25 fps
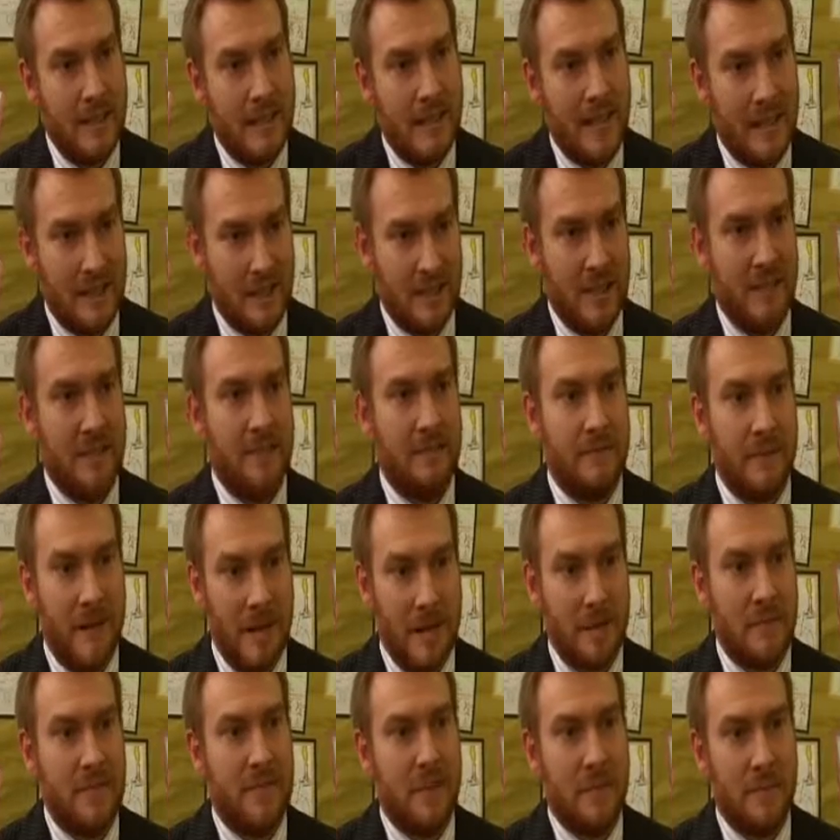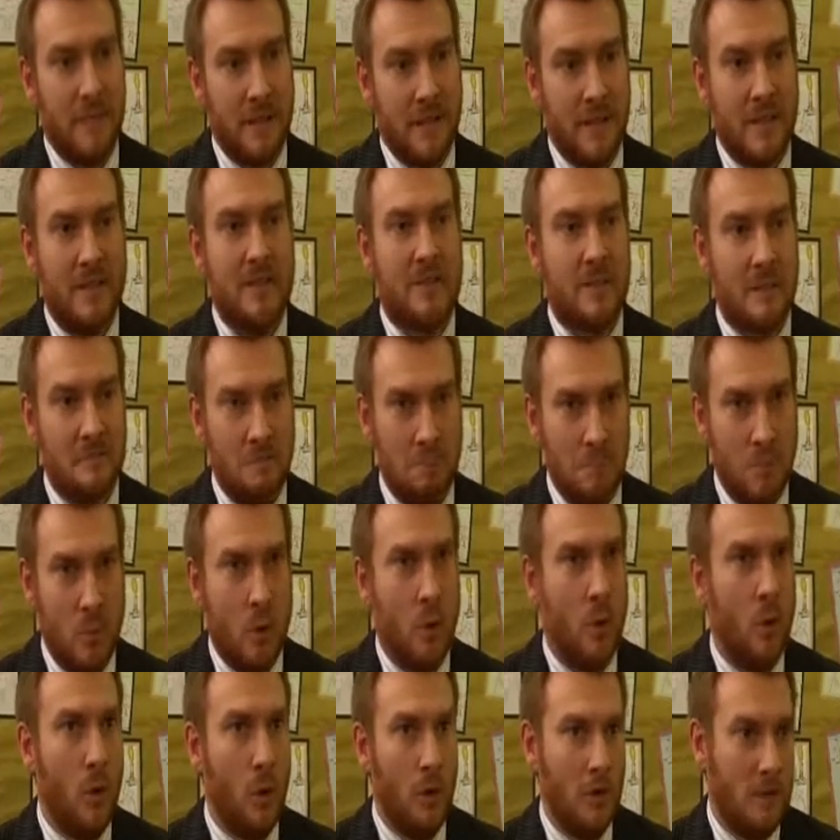actually develop something that's
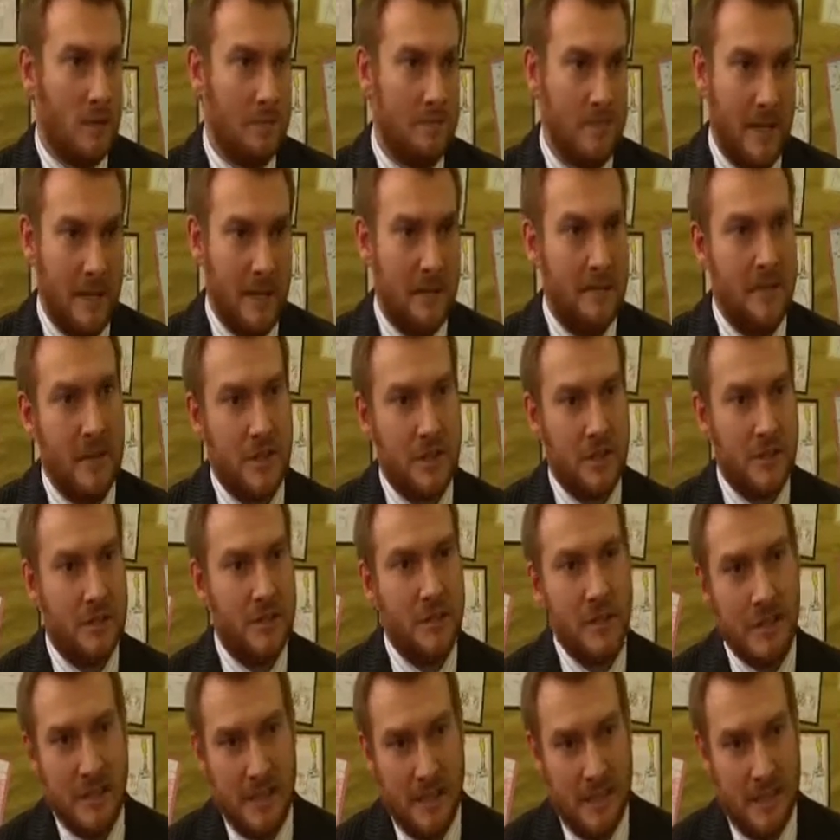more beneficial